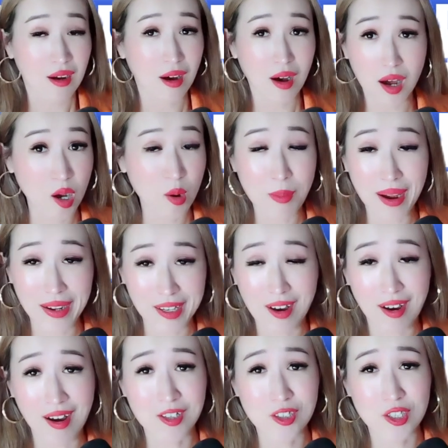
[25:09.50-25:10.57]
Oh my
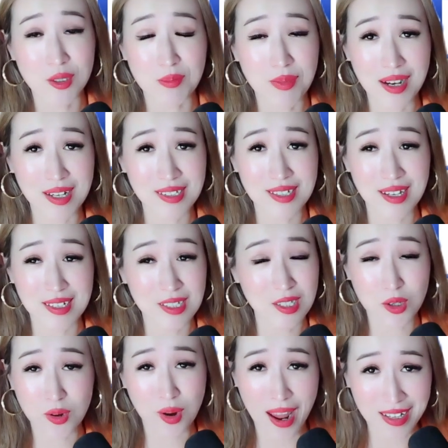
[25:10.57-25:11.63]
gosh, the mindset is
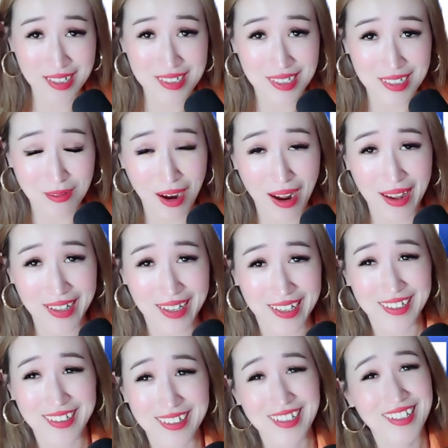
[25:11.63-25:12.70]
crazy,
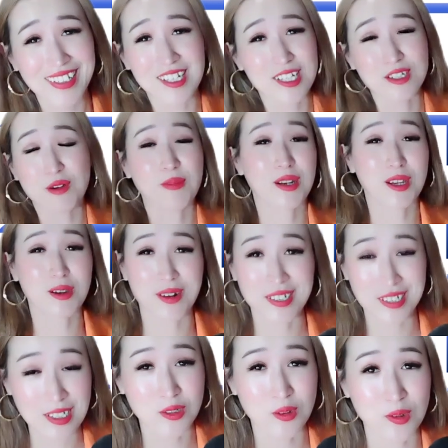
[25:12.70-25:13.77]
right? There's so many
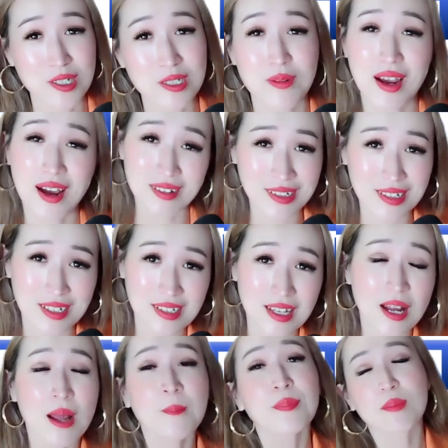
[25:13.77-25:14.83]
crazy stories behind the scenes.
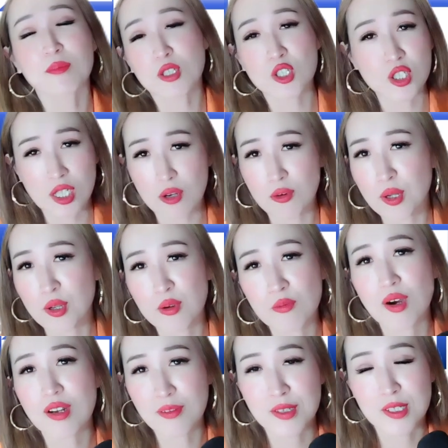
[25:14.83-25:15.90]
I'm just sharing
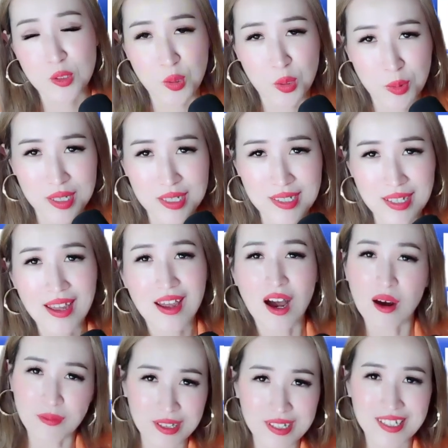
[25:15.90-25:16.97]
one of the stories,
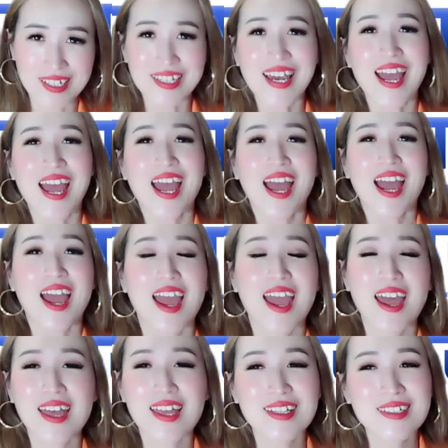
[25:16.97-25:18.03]
obviously.
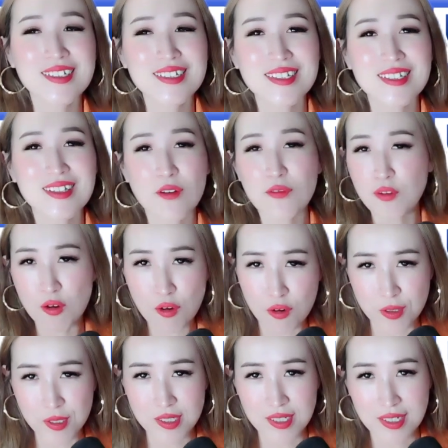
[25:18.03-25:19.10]
And of
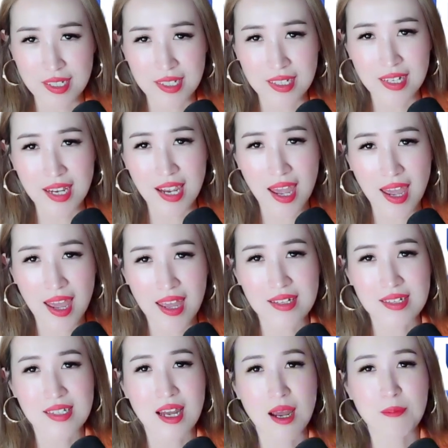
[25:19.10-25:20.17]
course, he
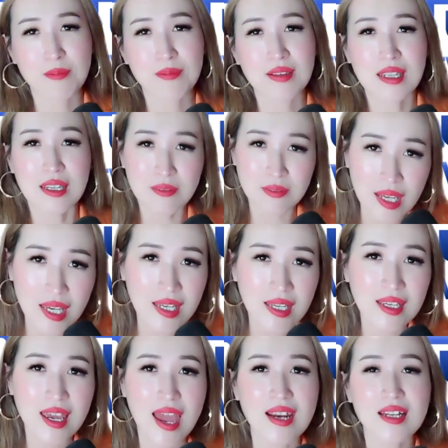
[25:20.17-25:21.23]
ends up
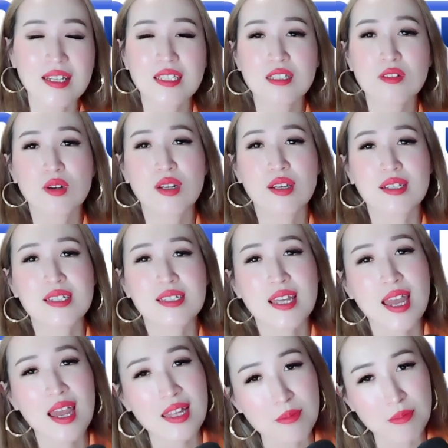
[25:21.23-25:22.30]
leaving and he didn't want to
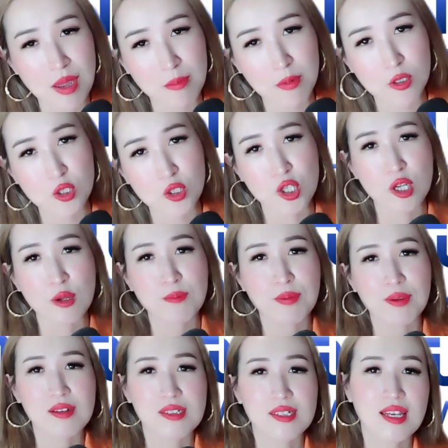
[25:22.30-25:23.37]
extend the membership
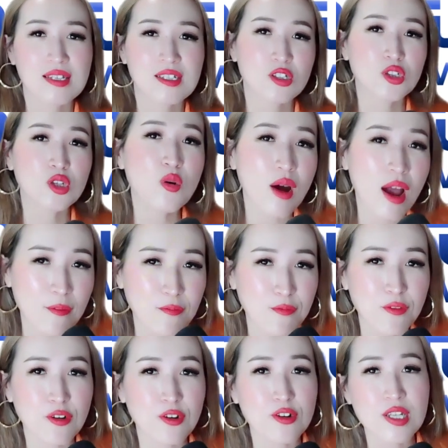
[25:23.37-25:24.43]
because he has no
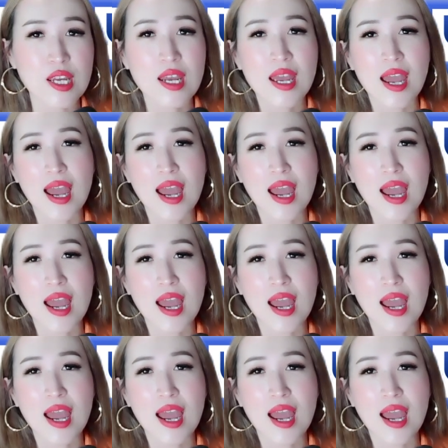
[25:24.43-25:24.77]
efforts.